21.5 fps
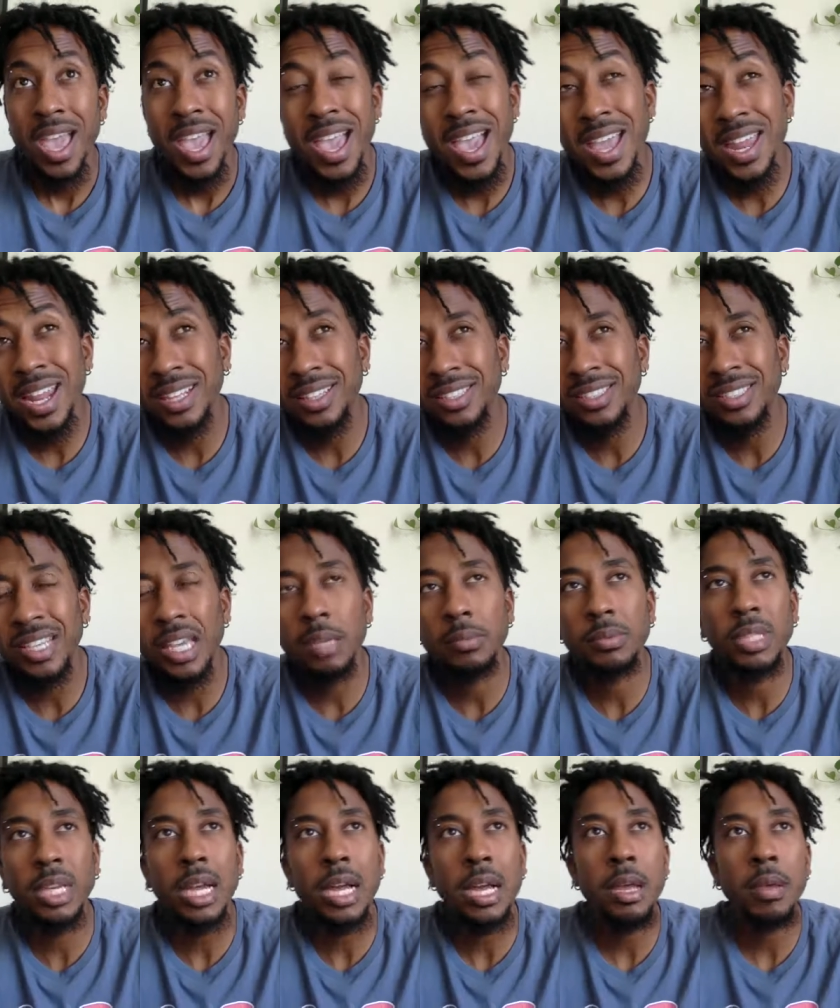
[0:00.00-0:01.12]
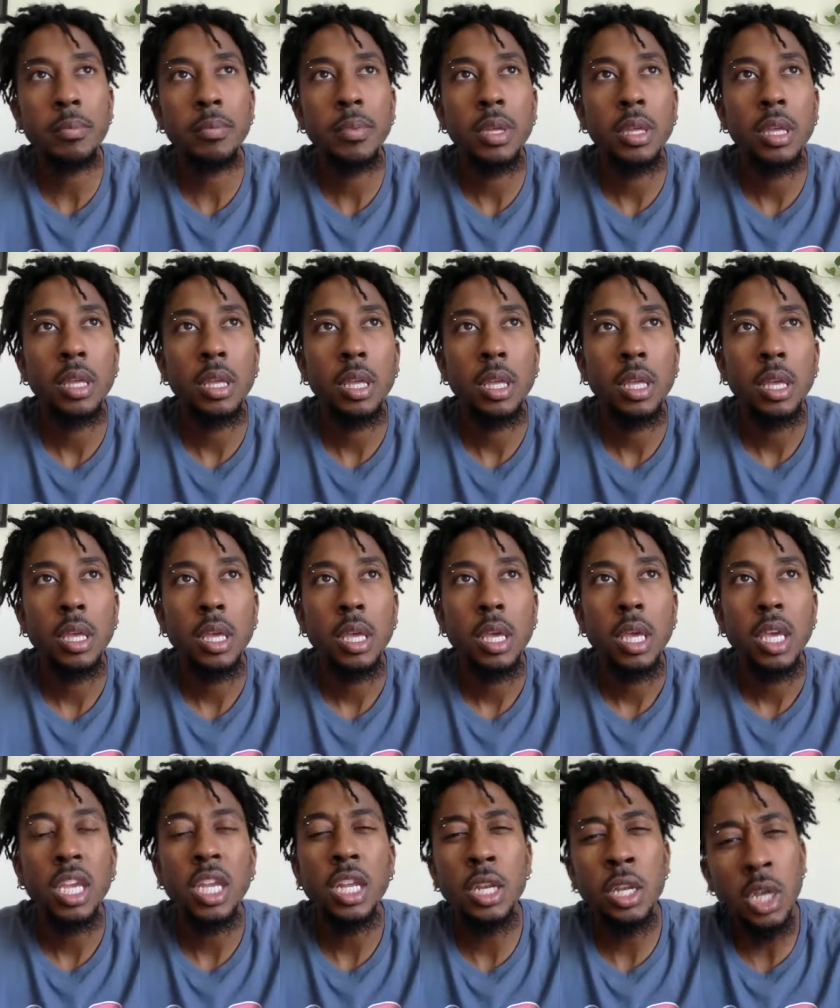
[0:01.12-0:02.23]
And at the same time,
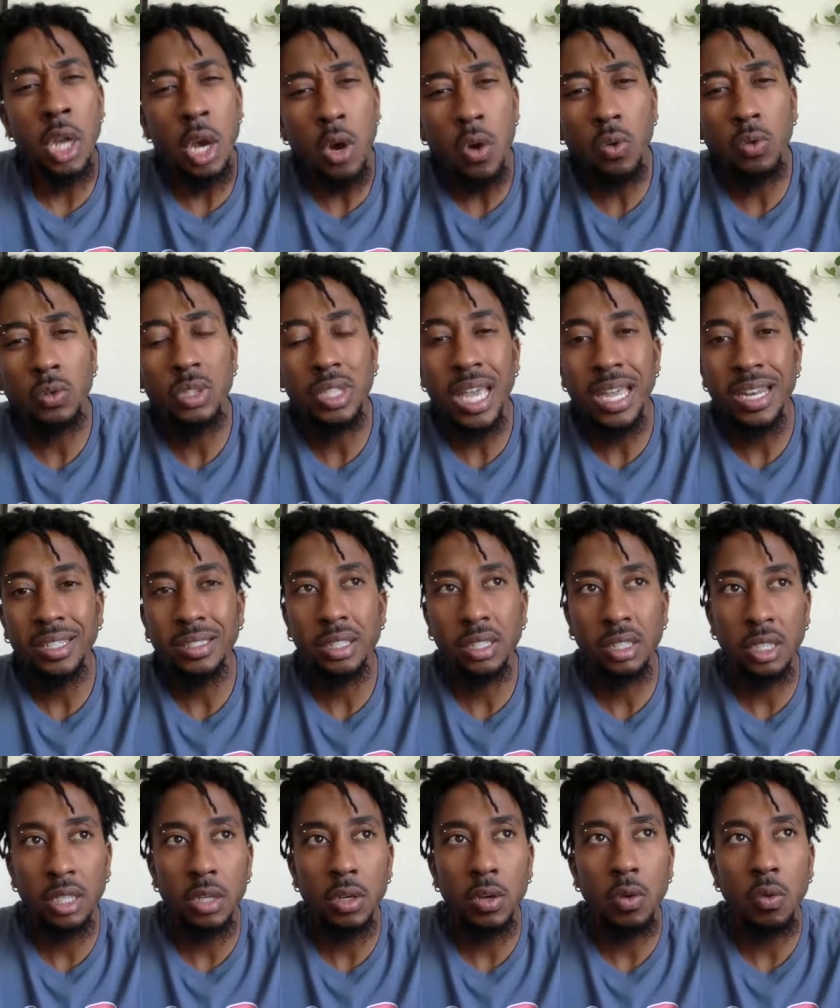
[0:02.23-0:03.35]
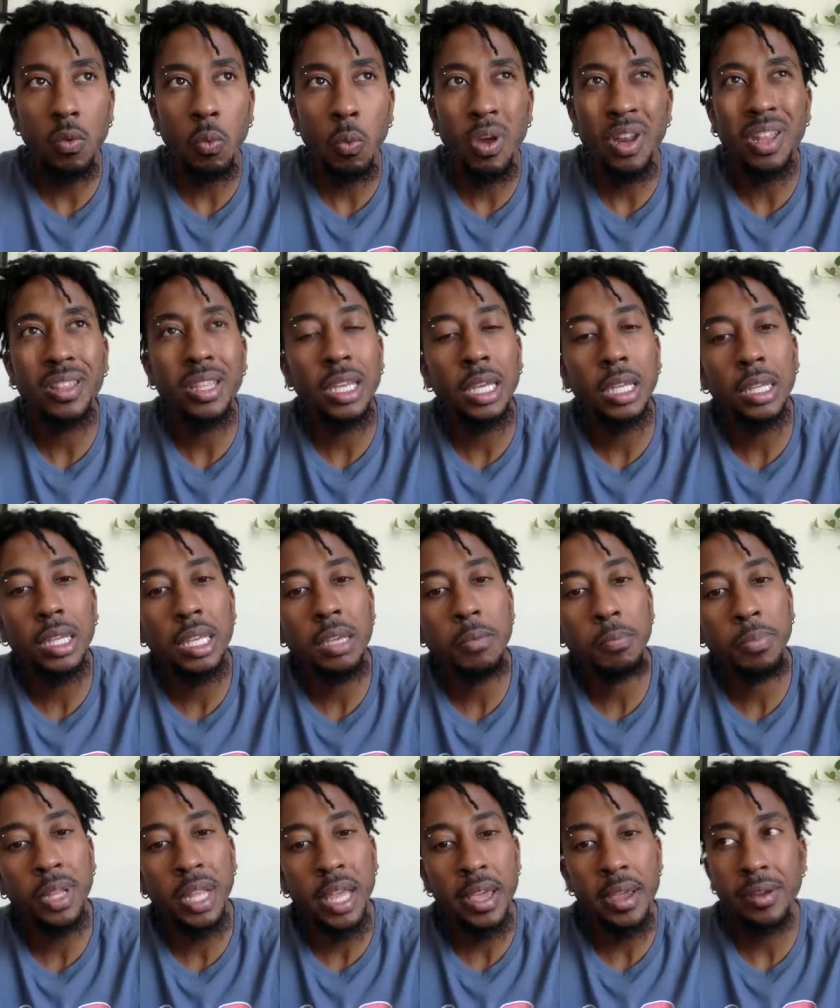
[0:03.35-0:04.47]
he knows that he's still one of the elite
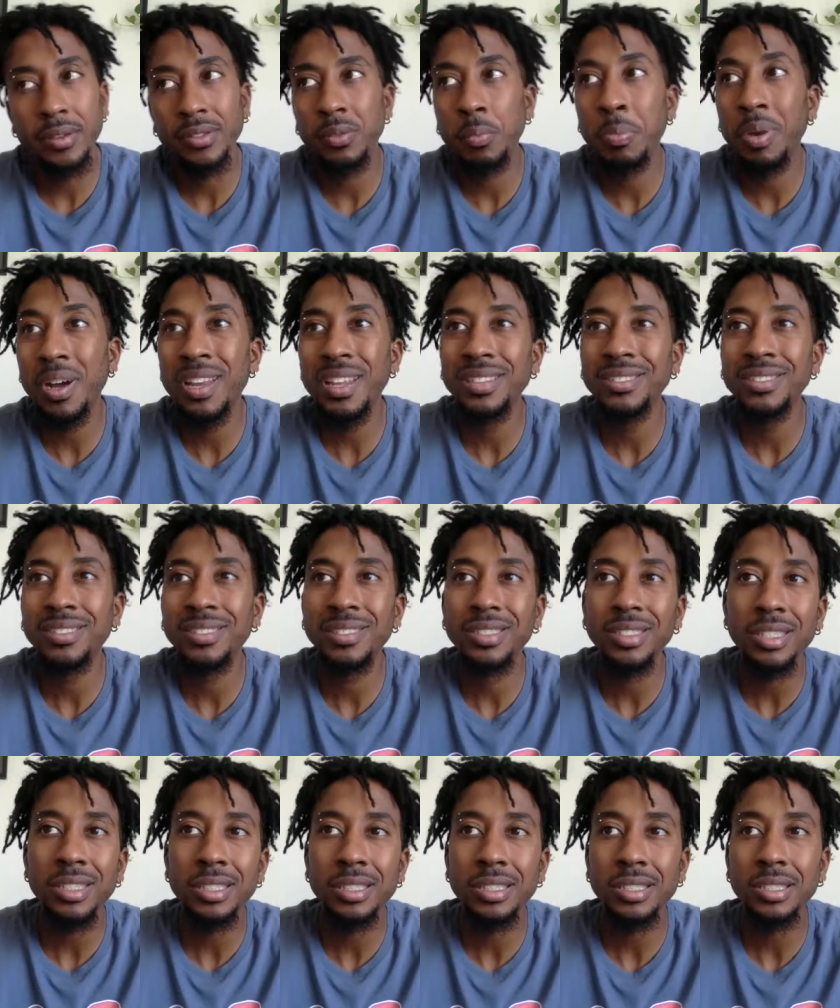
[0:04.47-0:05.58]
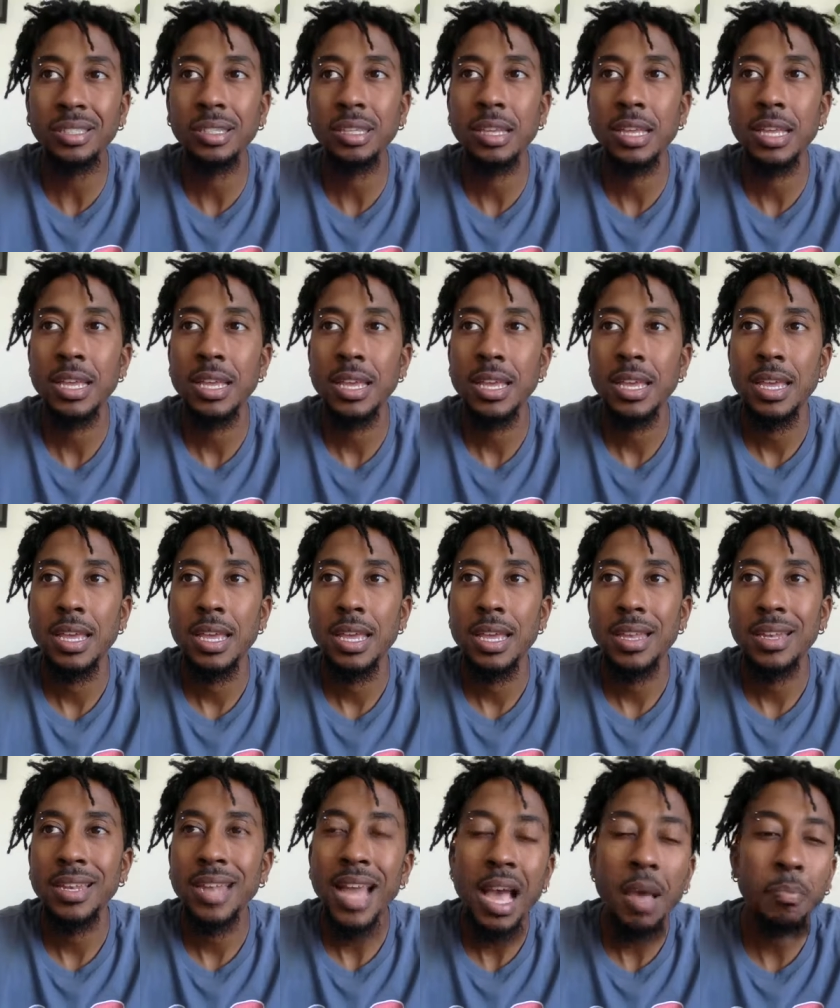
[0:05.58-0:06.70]
players, but he's just
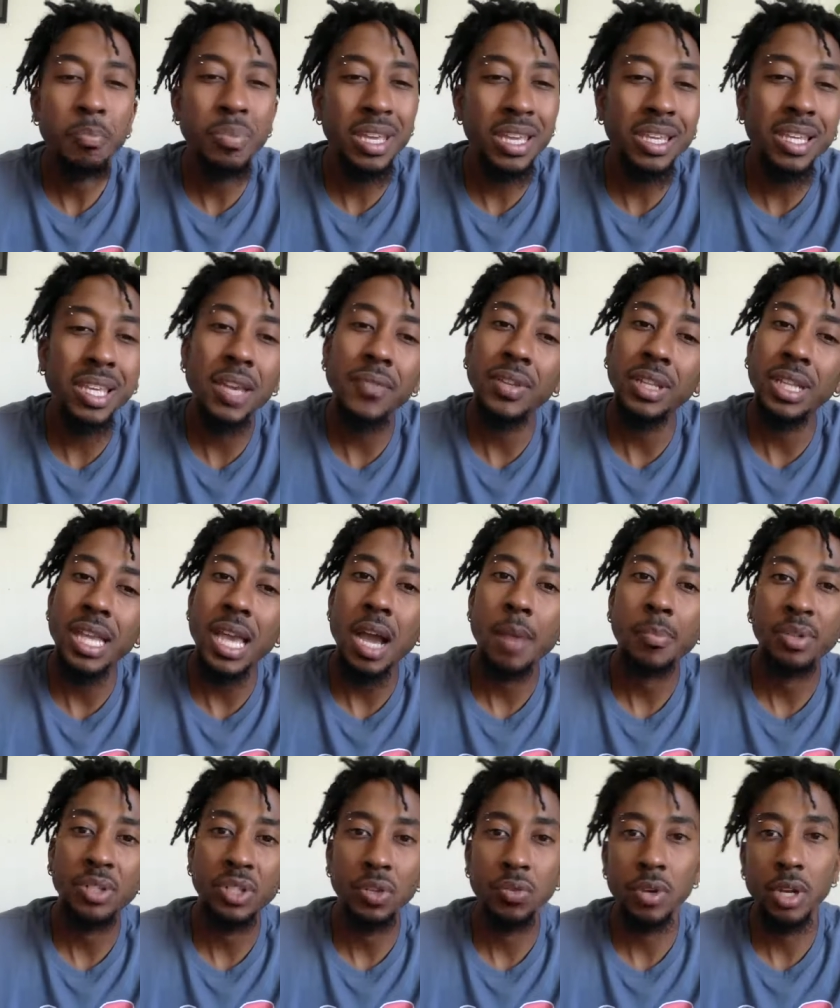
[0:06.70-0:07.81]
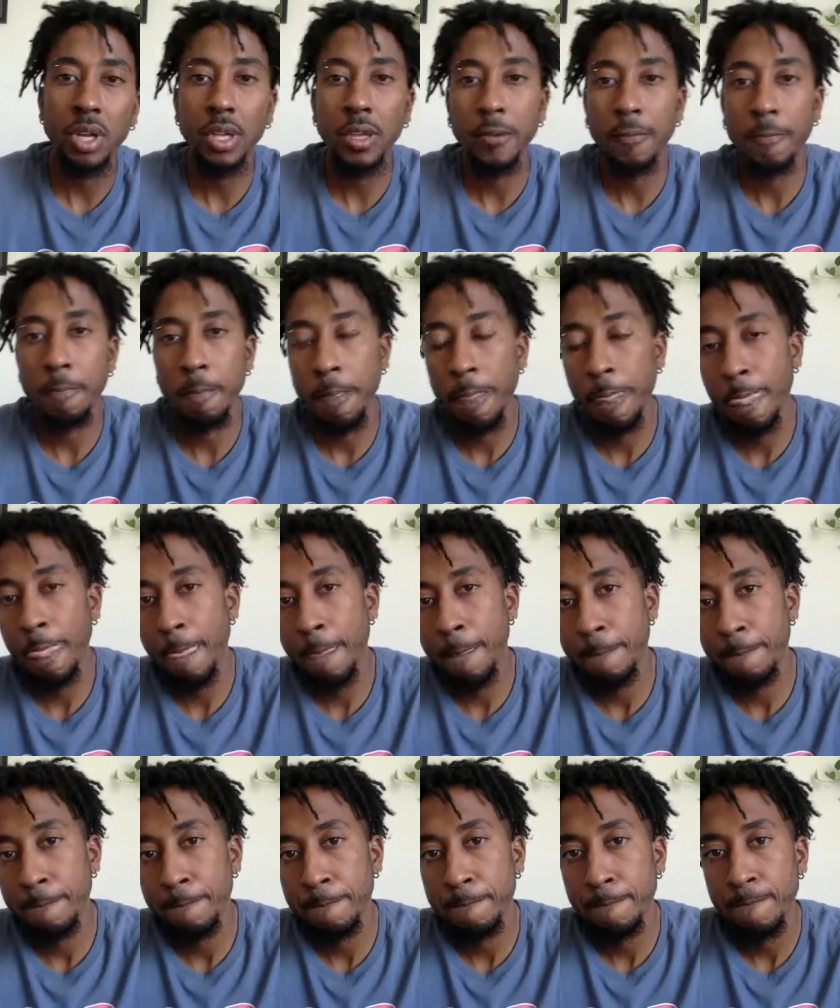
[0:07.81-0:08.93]
not being given the opportunity.
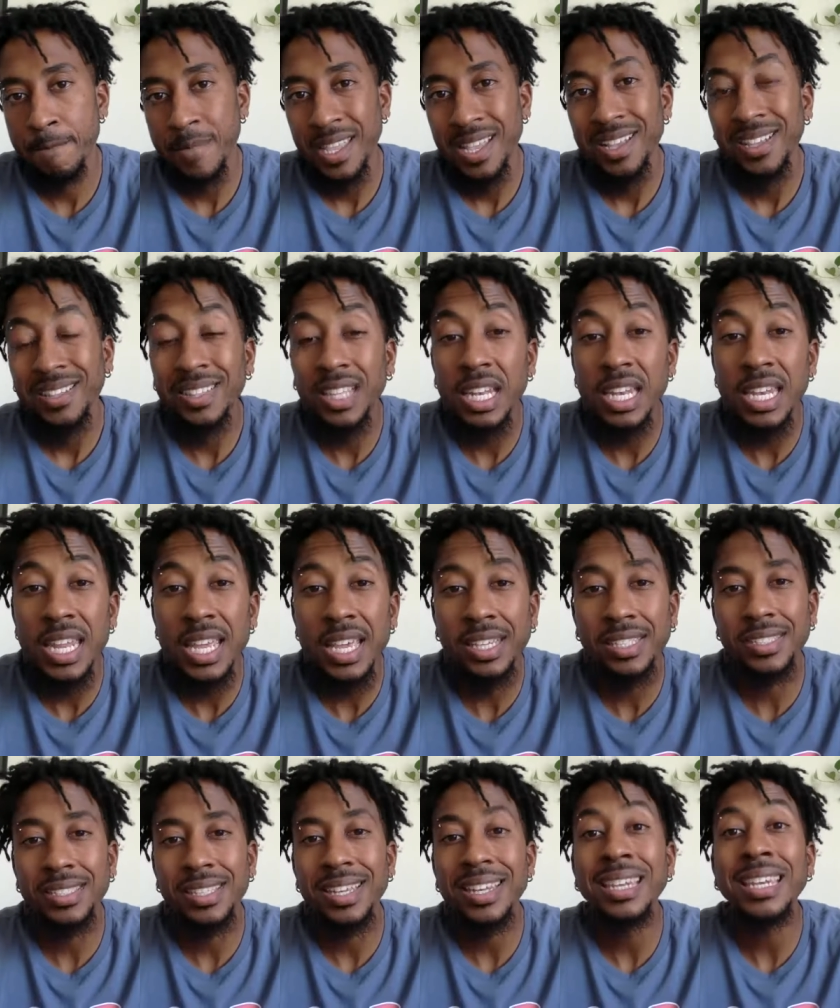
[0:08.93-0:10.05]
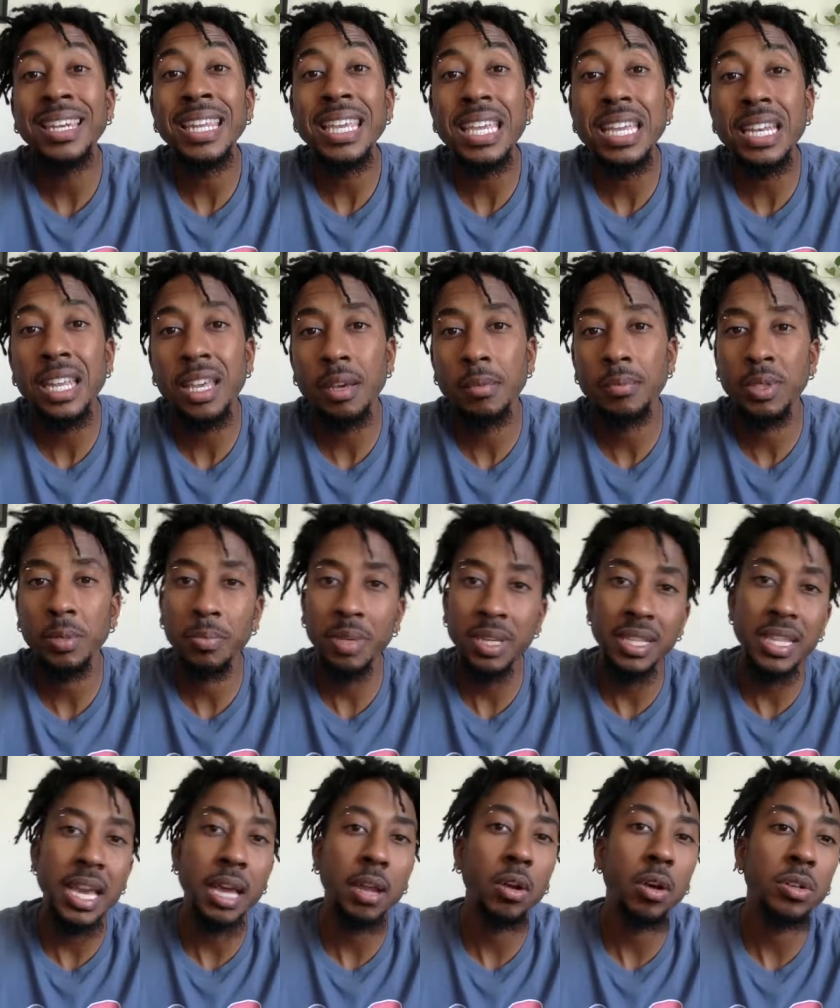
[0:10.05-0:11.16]
The Knicks need him to be
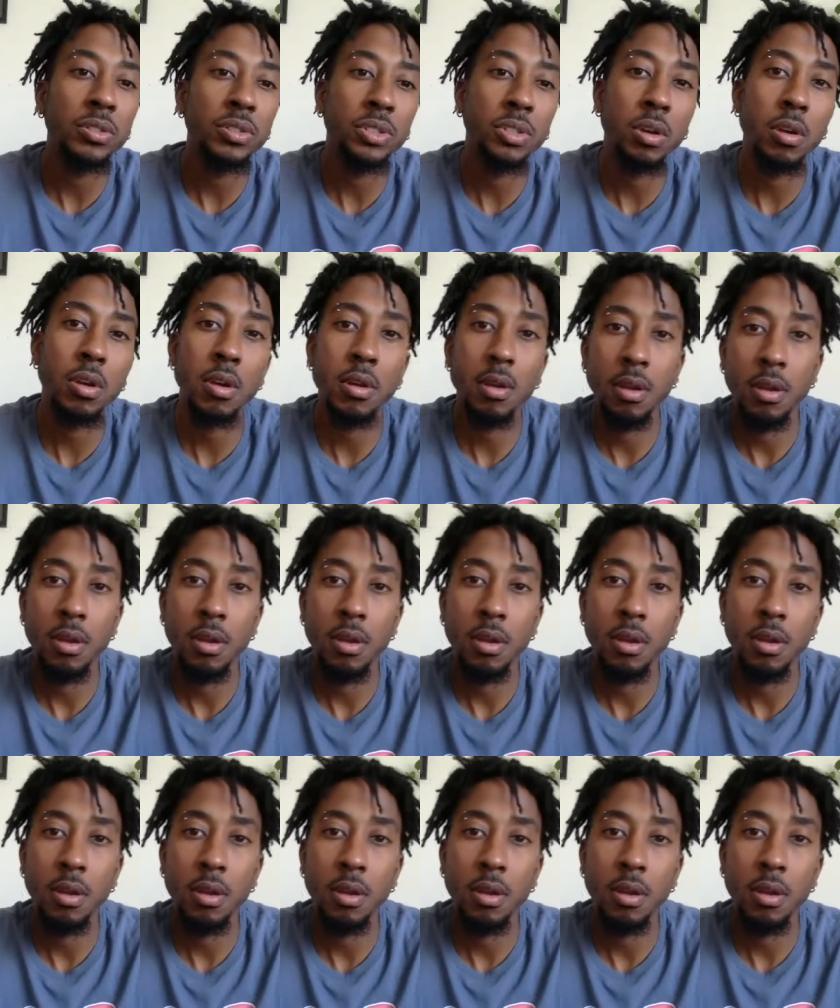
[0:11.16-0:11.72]
that All Star.